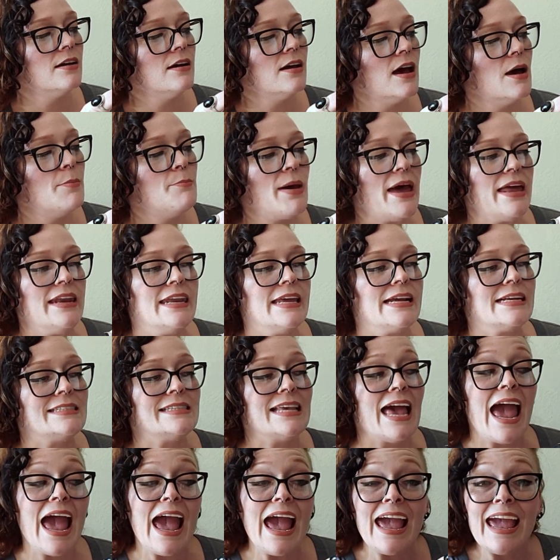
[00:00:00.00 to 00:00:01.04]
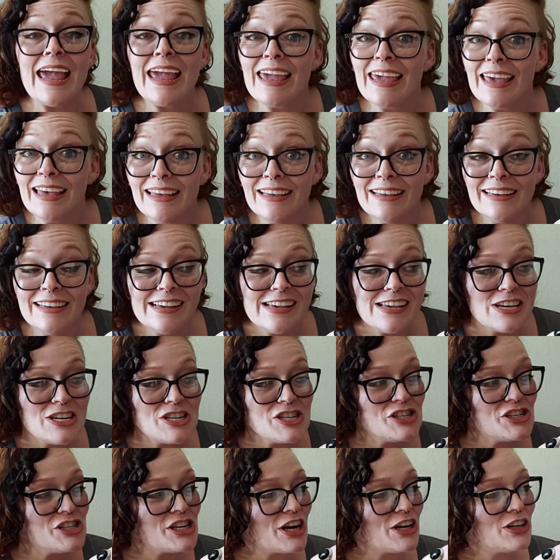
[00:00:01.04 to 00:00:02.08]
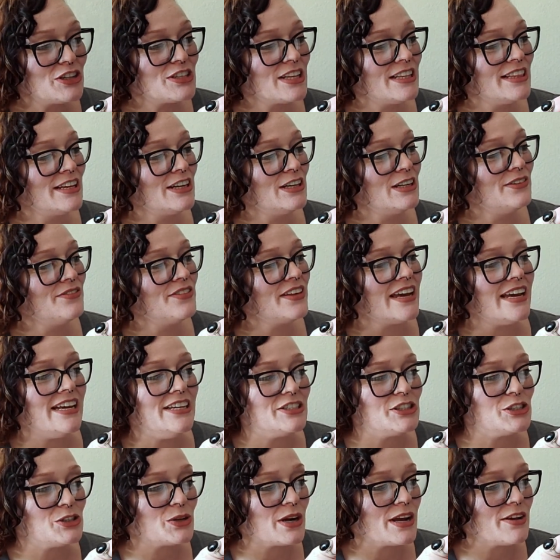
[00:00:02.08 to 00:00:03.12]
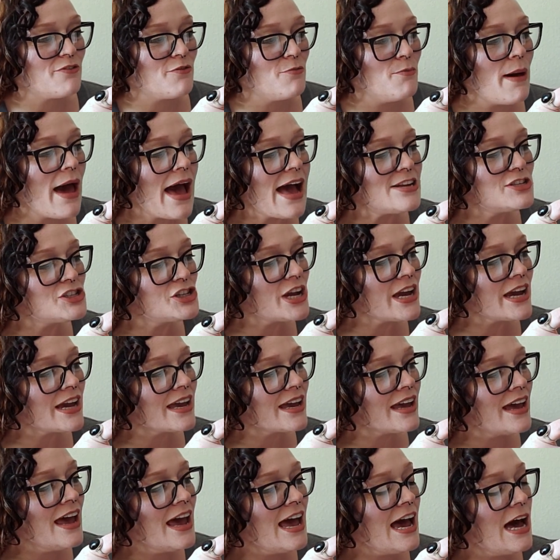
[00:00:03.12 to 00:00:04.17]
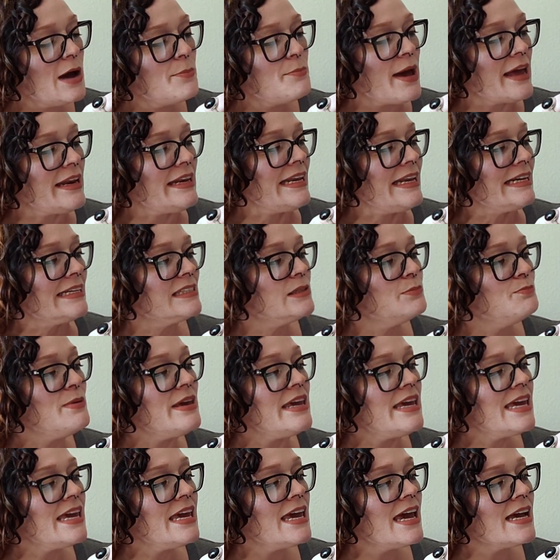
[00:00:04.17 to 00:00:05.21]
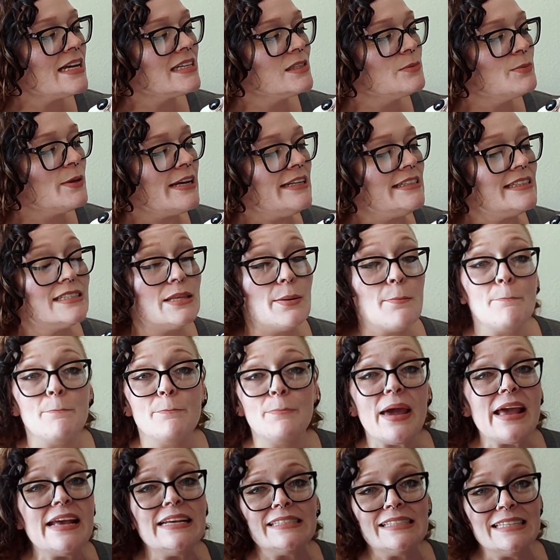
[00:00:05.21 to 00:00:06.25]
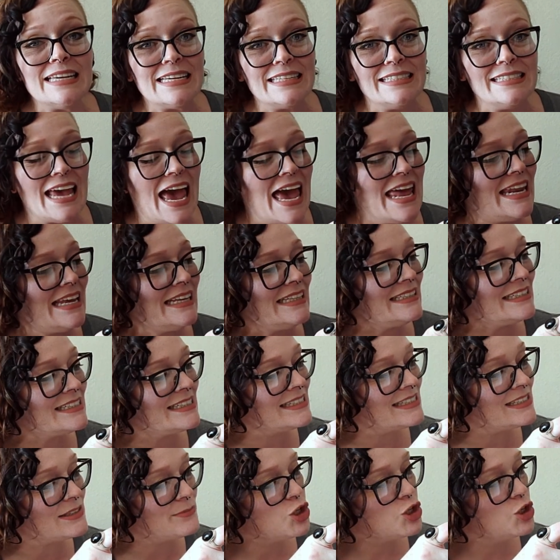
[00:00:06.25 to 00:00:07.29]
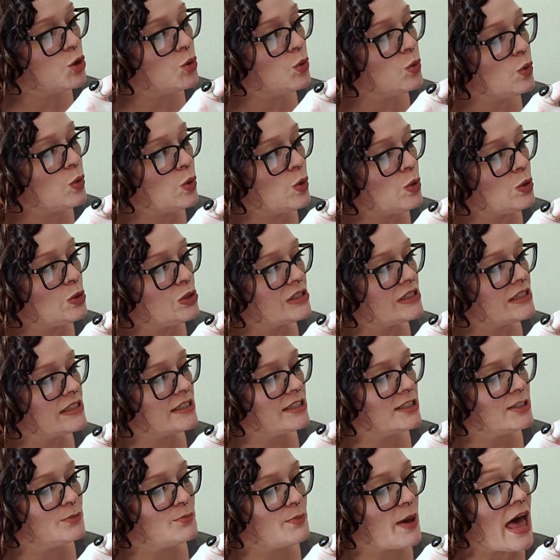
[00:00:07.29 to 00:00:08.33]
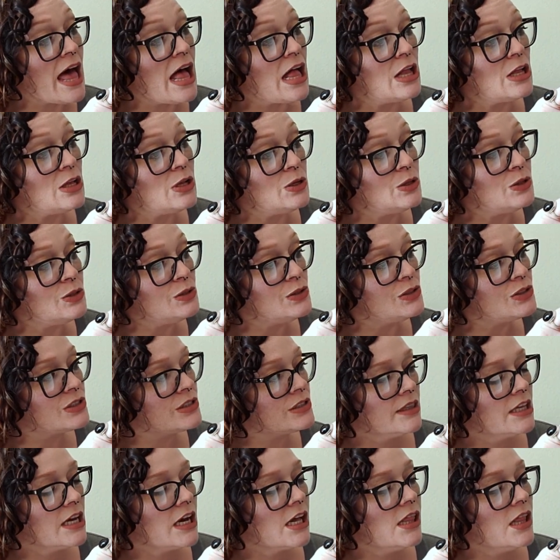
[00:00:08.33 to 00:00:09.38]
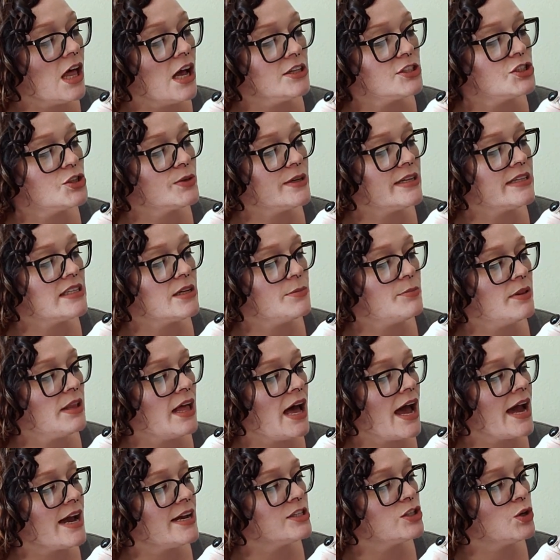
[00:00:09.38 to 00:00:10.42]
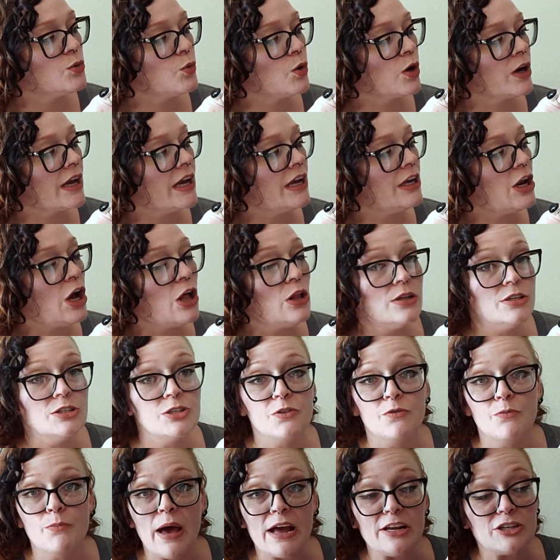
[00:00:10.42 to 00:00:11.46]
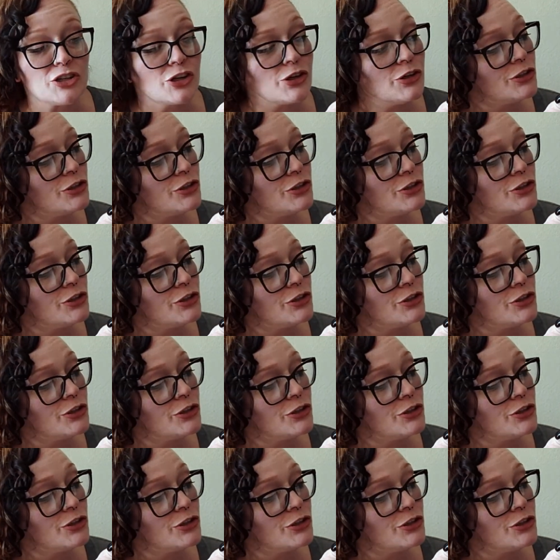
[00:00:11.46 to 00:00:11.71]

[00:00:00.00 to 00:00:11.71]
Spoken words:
Appendix A shares a little of the history of magic. Appendix B explains the basic tenets, tools, spells. The glossary supplies a working knowledge of magical